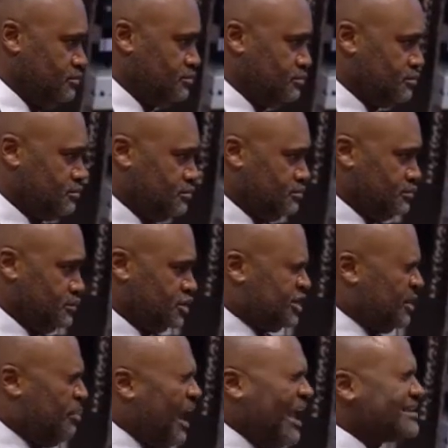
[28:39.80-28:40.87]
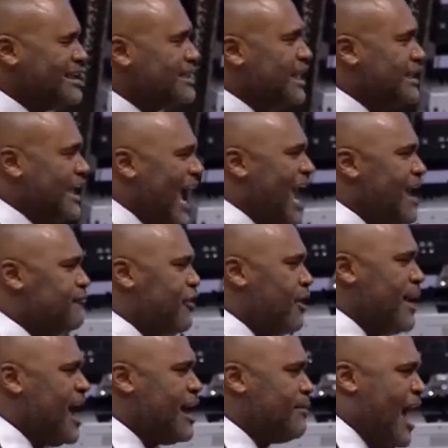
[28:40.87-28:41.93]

It's the blessing that came from Abraham or